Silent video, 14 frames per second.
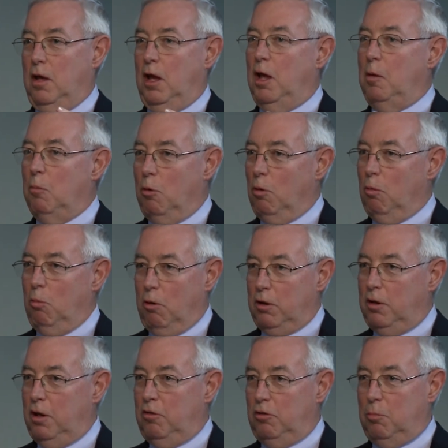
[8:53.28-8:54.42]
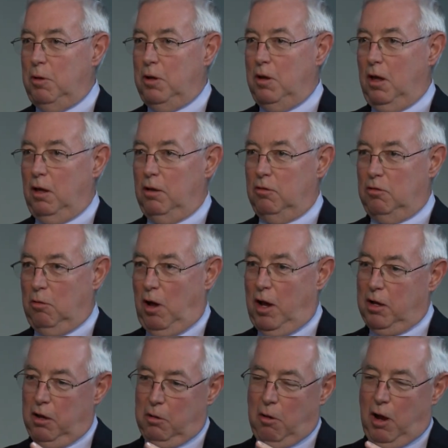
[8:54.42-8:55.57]
and more work needs to be done. So I
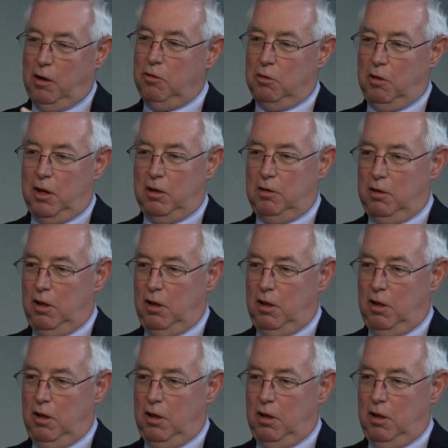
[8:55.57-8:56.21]
congratulate